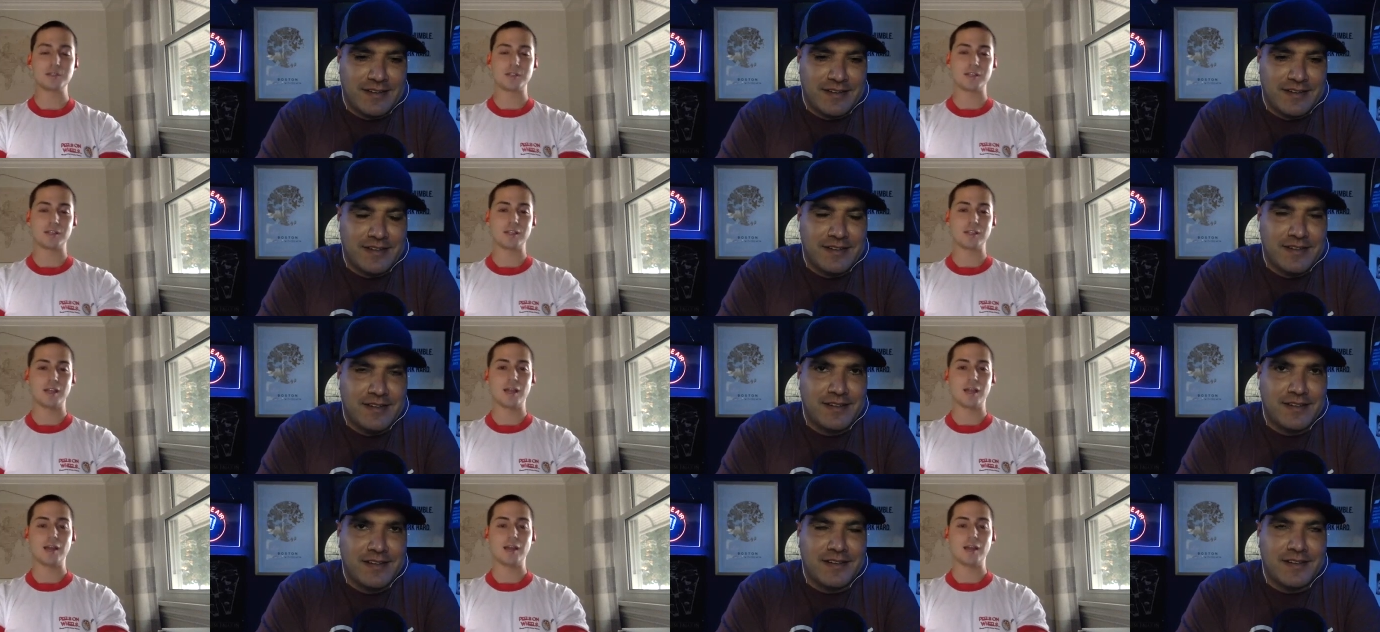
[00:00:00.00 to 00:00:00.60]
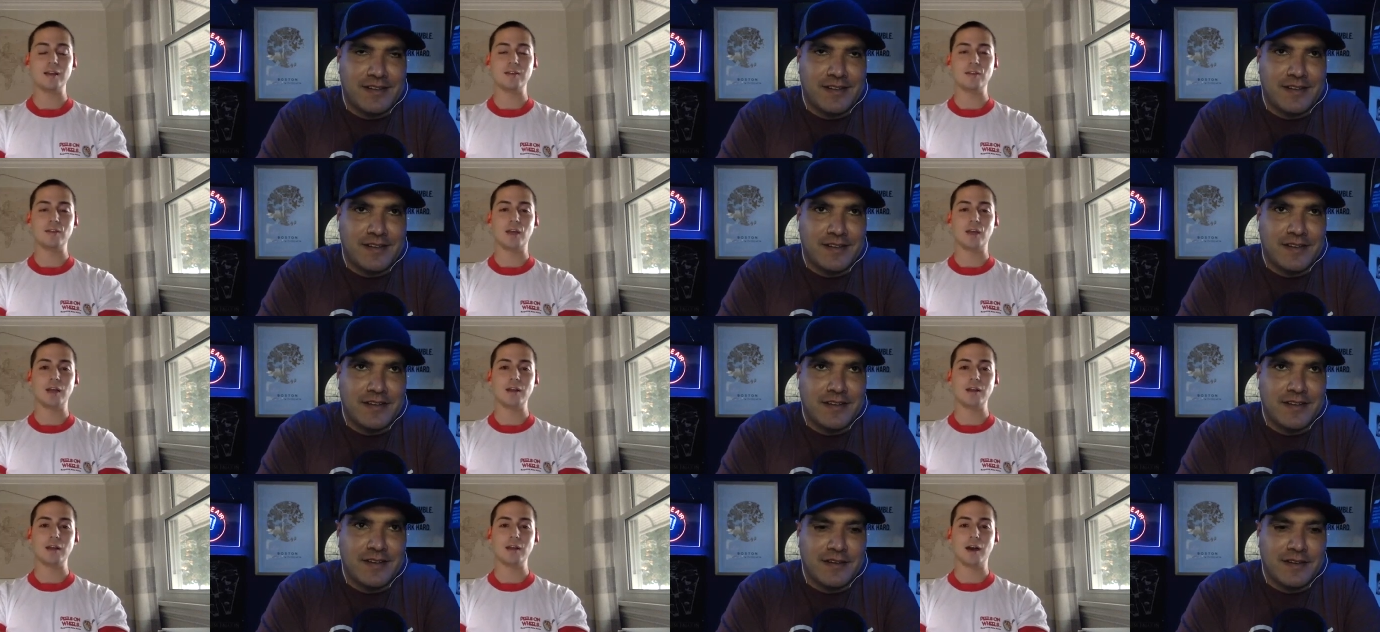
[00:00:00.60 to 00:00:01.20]
Speaker 1: like that. And
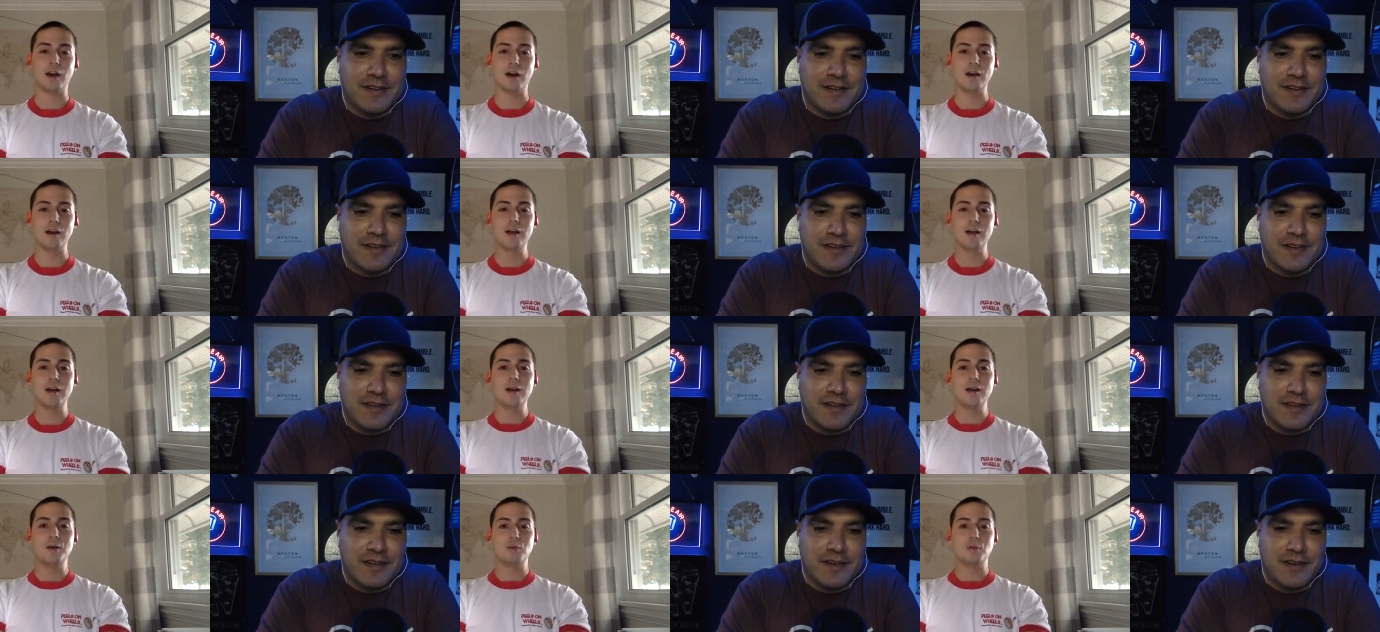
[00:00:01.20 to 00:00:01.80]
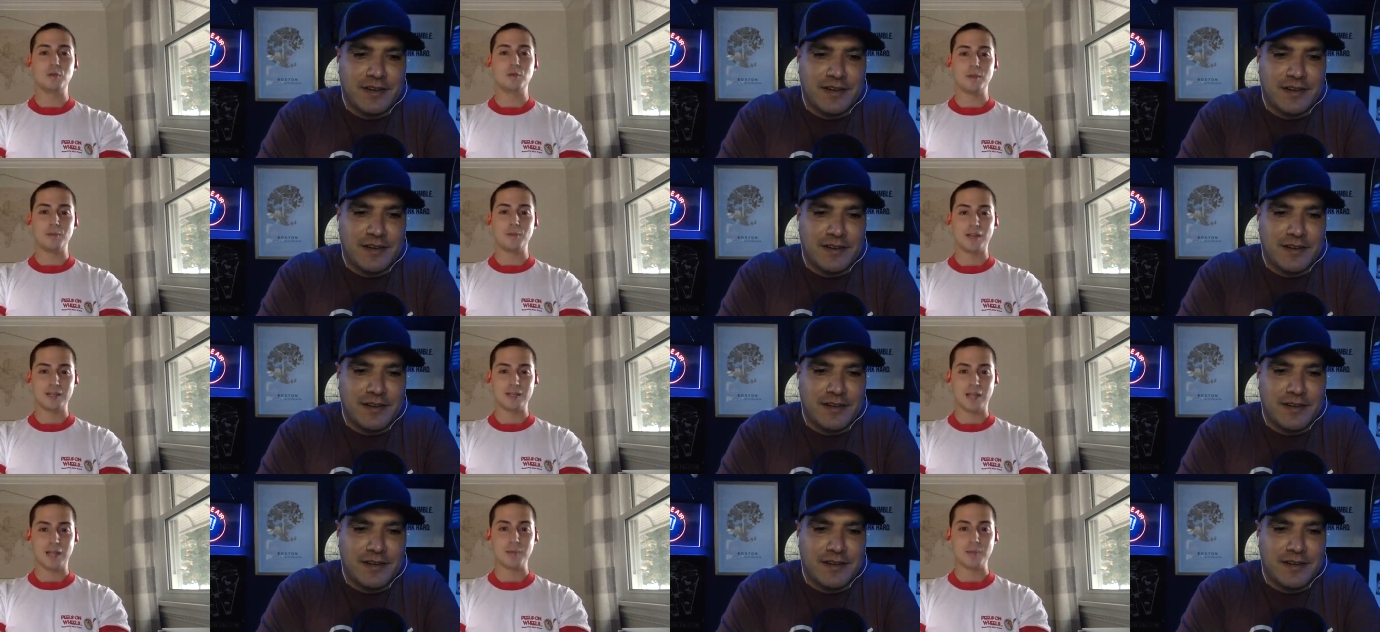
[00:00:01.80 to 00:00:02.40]
then, uh, when the
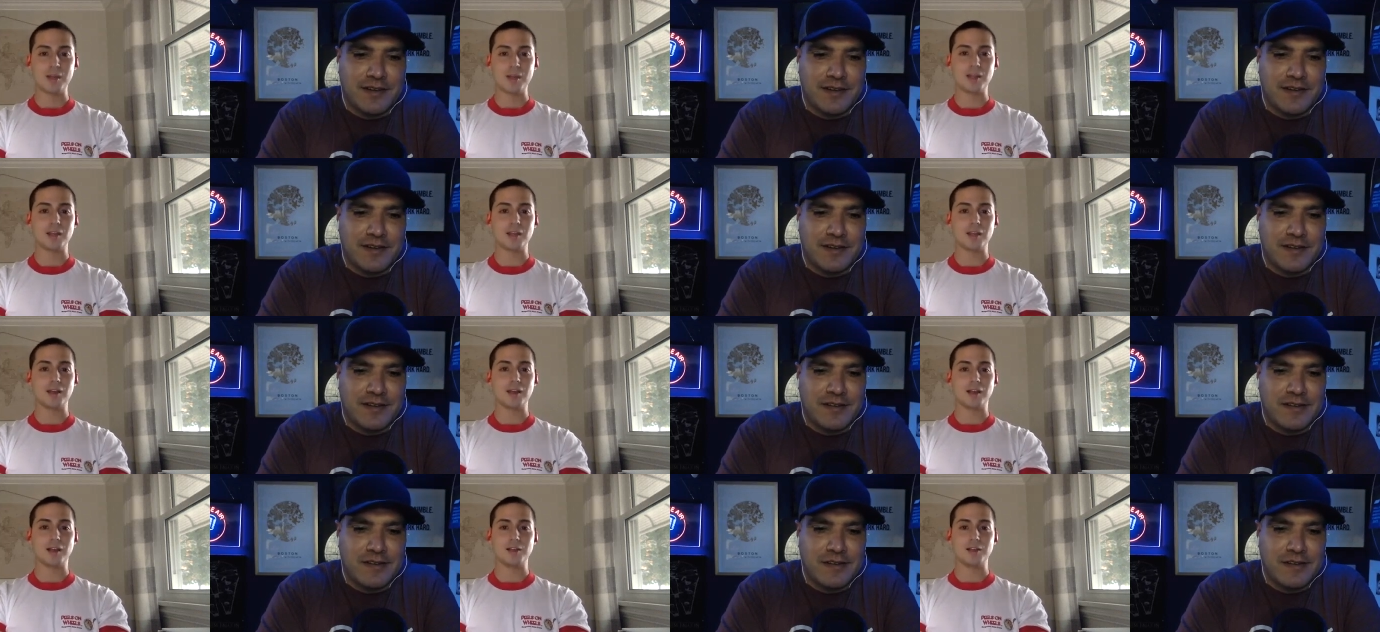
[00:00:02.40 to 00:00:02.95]
pandemic hit,